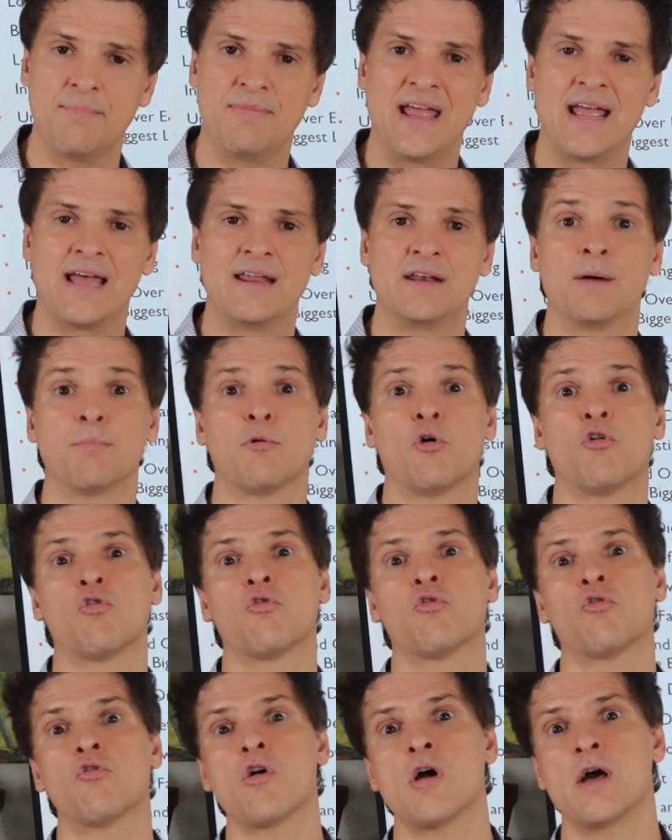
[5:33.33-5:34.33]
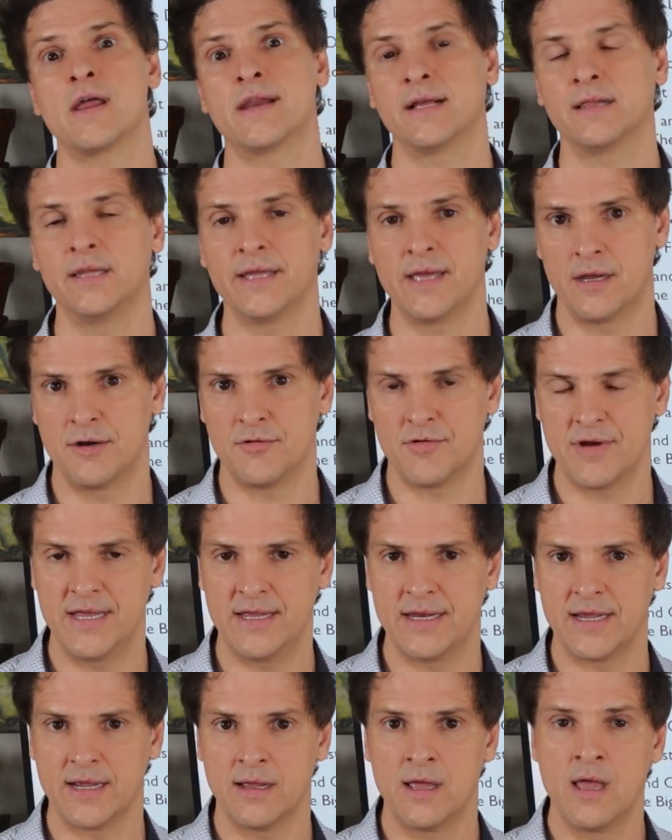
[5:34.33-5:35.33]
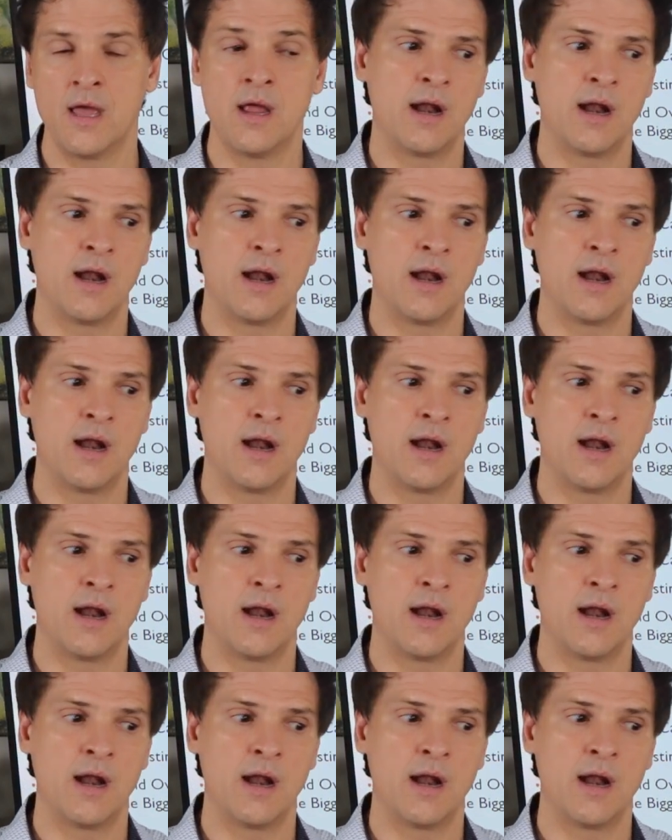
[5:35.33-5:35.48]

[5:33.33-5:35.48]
they end up chronically undereating.